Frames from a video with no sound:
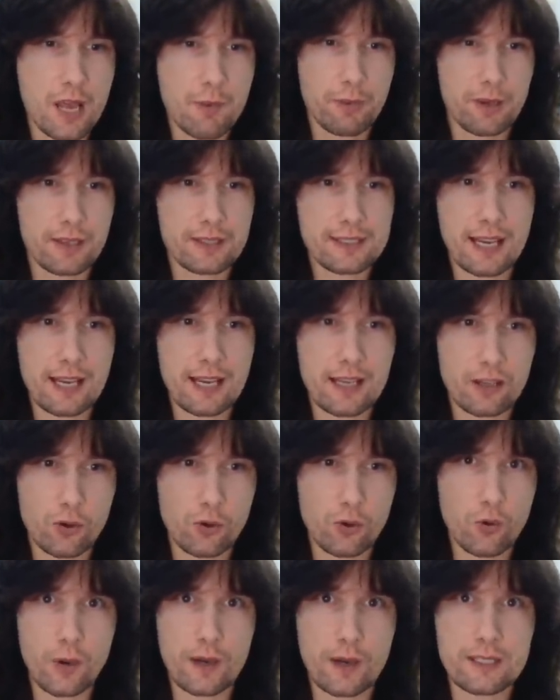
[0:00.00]
but Taylor
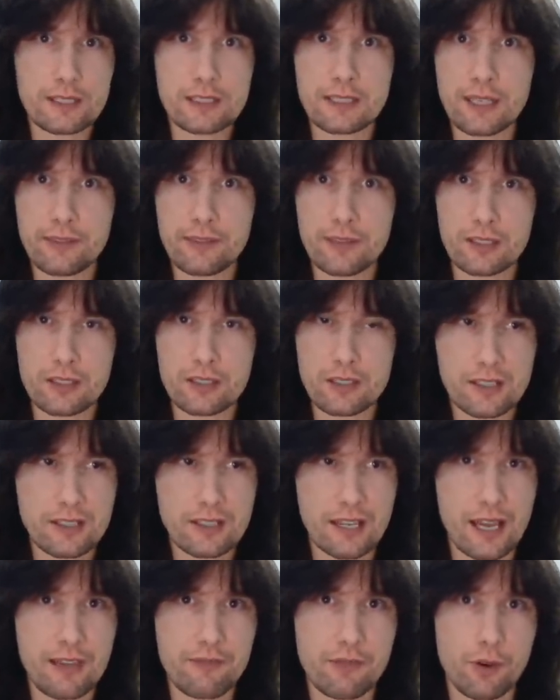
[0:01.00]
always did this, just
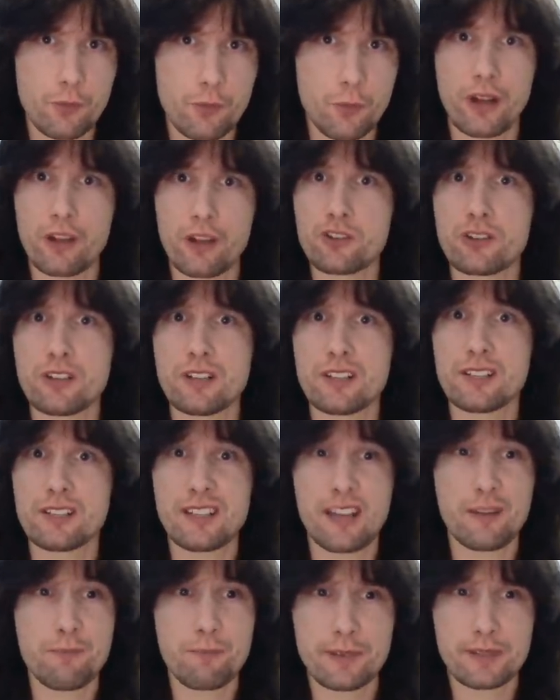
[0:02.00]
gave it one hundred
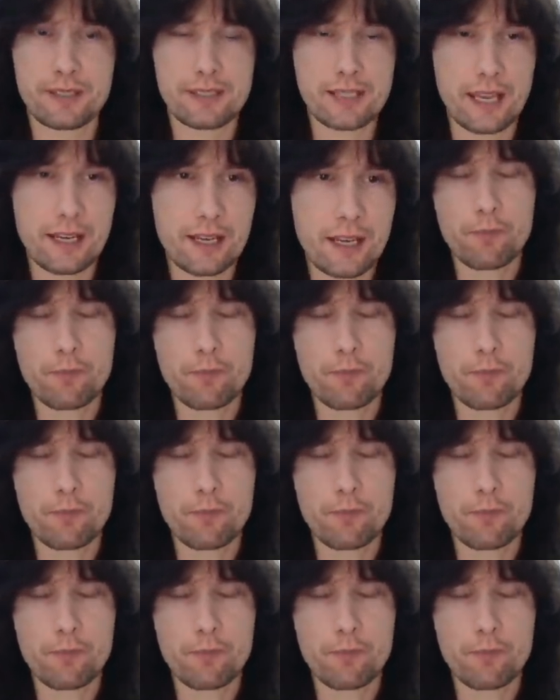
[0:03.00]
ten percent.